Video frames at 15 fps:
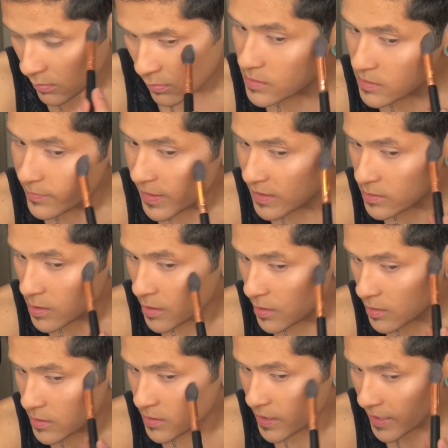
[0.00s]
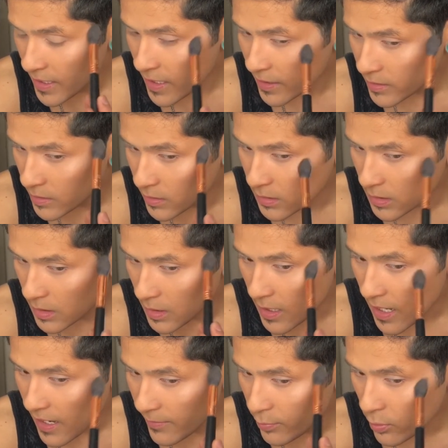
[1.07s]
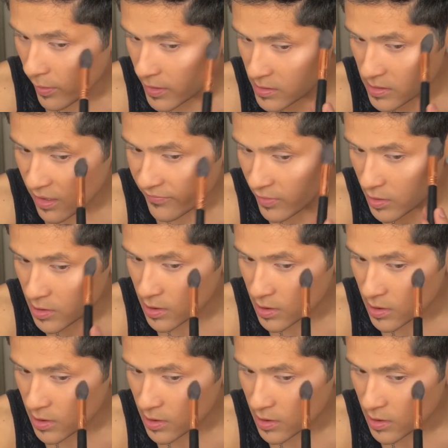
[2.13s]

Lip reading: Just make sure you stay at the high points of your